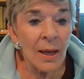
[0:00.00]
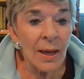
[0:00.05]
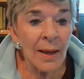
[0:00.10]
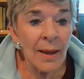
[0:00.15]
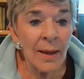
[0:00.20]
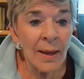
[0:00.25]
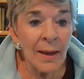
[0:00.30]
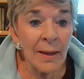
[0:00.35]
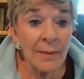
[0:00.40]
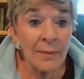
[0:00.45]

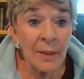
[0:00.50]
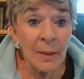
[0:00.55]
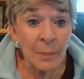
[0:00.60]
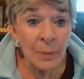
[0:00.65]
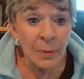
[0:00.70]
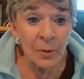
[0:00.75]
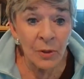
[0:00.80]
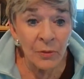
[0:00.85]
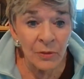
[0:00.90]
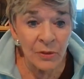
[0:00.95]
And they
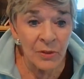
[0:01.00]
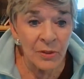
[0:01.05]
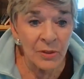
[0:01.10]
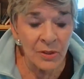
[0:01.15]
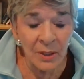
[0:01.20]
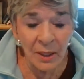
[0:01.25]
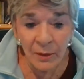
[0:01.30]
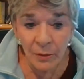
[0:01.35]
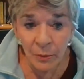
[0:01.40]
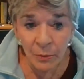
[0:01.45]
pull over to the
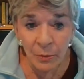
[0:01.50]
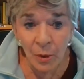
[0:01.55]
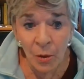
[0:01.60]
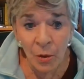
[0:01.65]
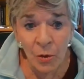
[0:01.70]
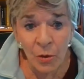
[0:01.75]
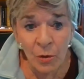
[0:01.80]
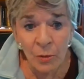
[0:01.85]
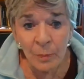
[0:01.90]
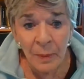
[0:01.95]
side of the
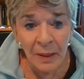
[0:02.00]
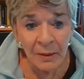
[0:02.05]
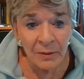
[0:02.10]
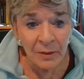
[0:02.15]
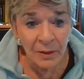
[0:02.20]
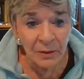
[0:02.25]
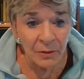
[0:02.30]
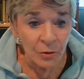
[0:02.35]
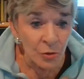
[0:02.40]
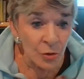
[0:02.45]
road,
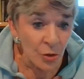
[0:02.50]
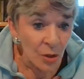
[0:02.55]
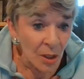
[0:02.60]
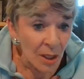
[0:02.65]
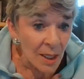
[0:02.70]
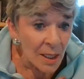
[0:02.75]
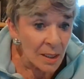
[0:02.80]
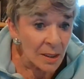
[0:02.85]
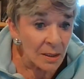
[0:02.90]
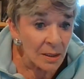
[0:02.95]
pound on their
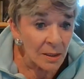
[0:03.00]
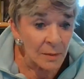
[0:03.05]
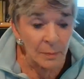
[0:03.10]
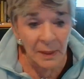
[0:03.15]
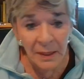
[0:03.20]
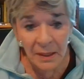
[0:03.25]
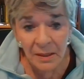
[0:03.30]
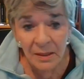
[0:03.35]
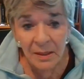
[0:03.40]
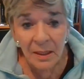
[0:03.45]
chest,
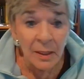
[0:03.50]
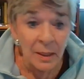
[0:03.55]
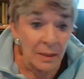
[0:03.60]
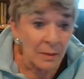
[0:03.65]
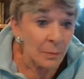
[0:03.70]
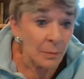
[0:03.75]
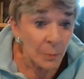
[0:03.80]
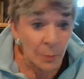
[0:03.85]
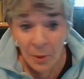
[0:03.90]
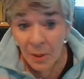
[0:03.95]

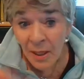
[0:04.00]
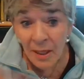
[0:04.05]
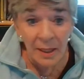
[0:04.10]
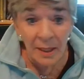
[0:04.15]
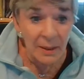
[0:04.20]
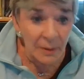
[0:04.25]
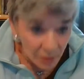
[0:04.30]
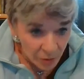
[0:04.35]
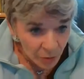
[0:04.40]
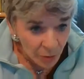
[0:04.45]
meditate,
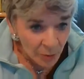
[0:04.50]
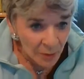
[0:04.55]
pray, do